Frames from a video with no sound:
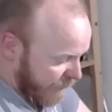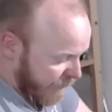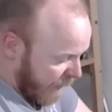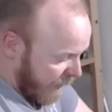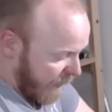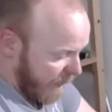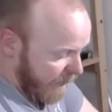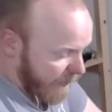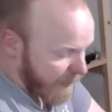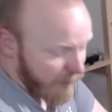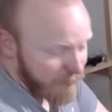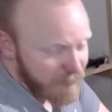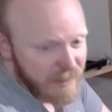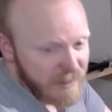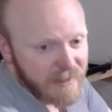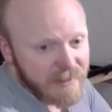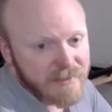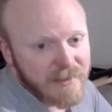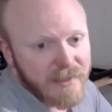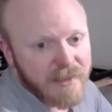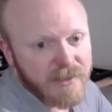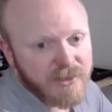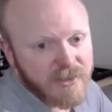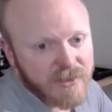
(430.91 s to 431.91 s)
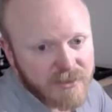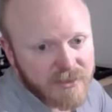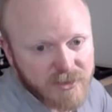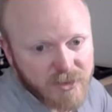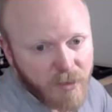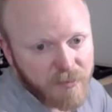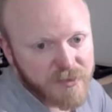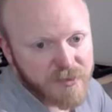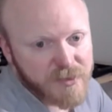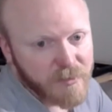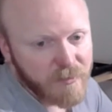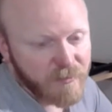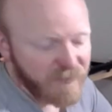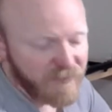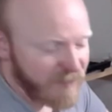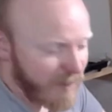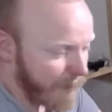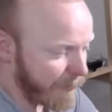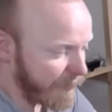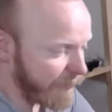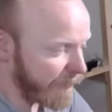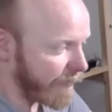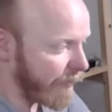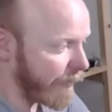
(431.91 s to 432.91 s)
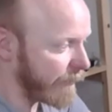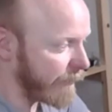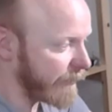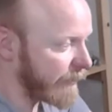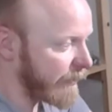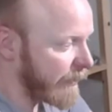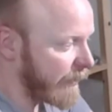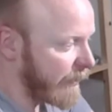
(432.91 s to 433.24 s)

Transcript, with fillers: And that means it just stops them flapping around.